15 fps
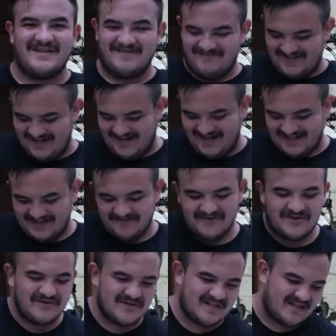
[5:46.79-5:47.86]
But yeah, so we're
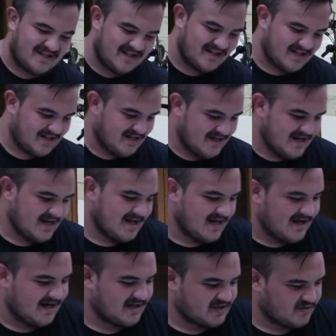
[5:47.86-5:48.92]
using this.
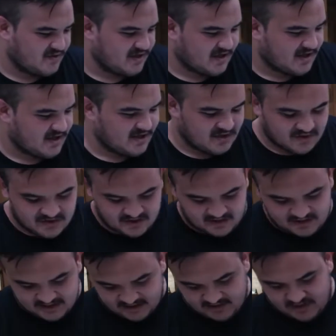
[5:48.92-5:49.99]
And so what you're gonna do is you're
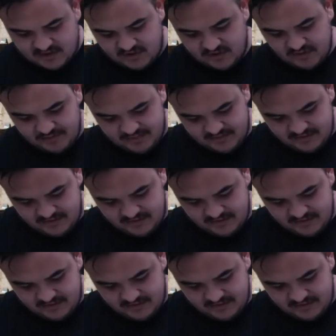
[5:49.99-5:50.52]
gonna take a scoop.